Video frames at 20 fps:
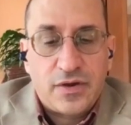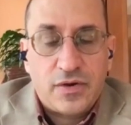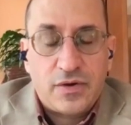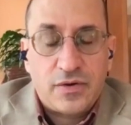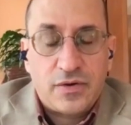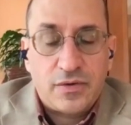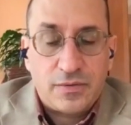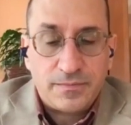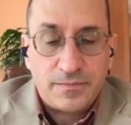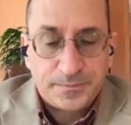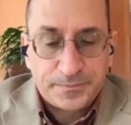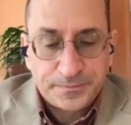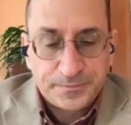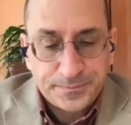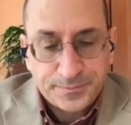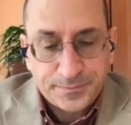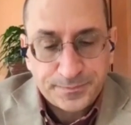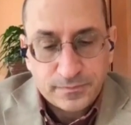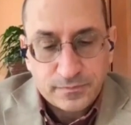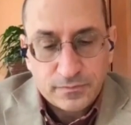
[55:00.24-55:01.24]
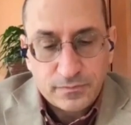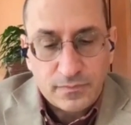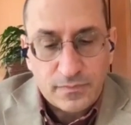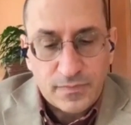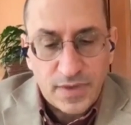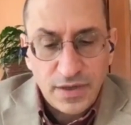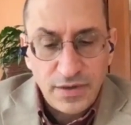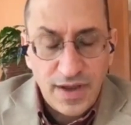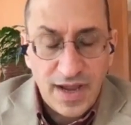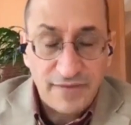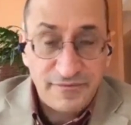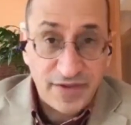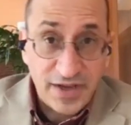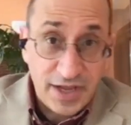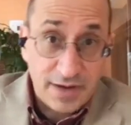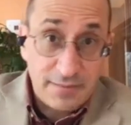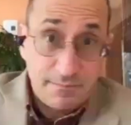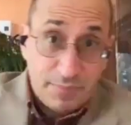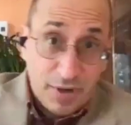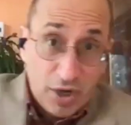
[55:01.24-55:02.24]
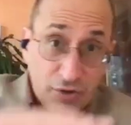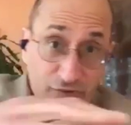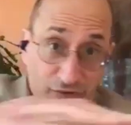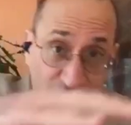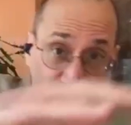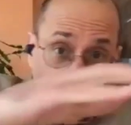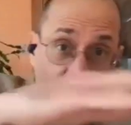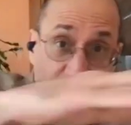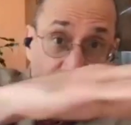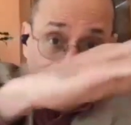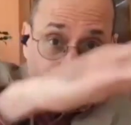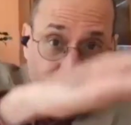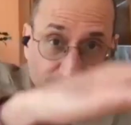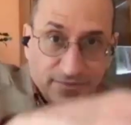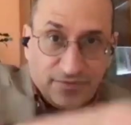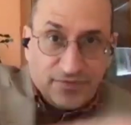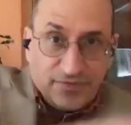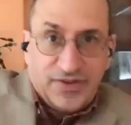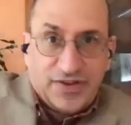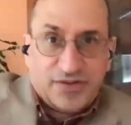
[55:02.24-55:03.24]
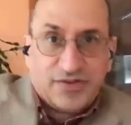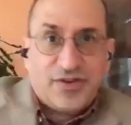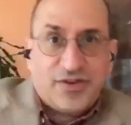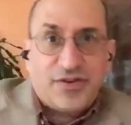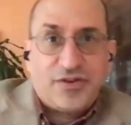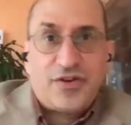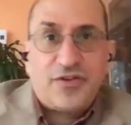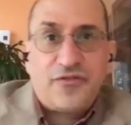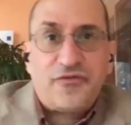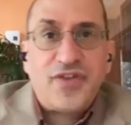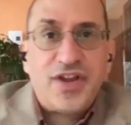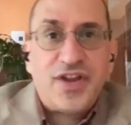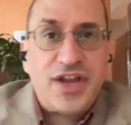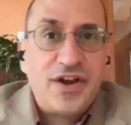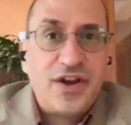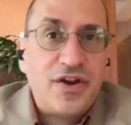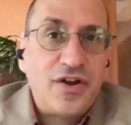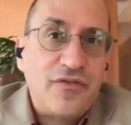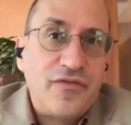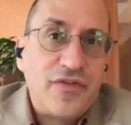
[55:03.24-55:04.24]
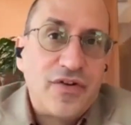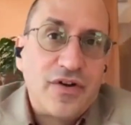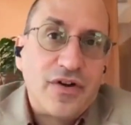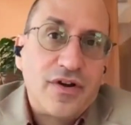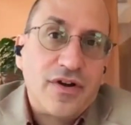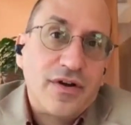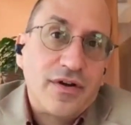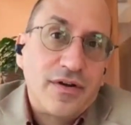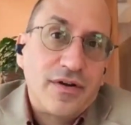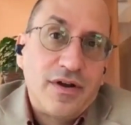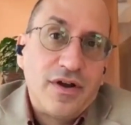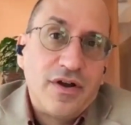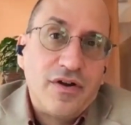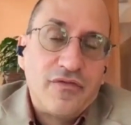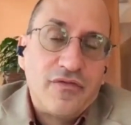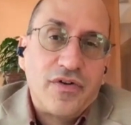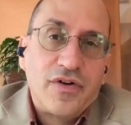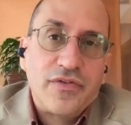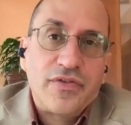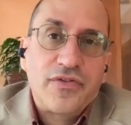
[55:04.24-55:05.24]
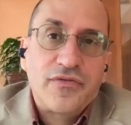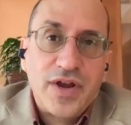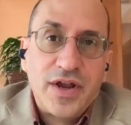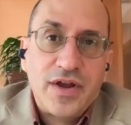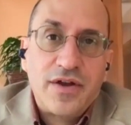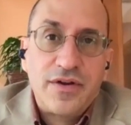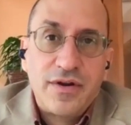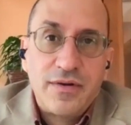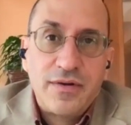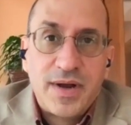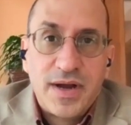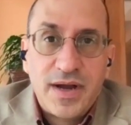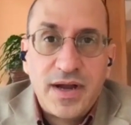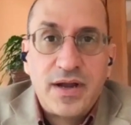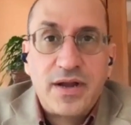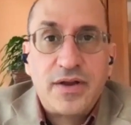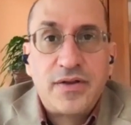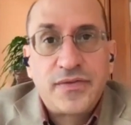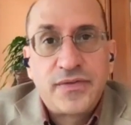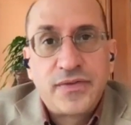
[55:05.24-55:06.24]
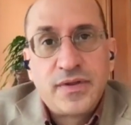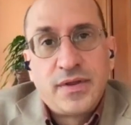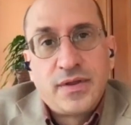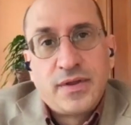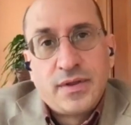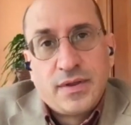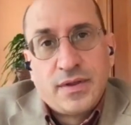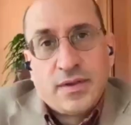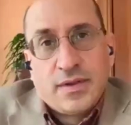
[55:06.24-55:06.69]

so you have to get boats up 600 feet over 300 miles.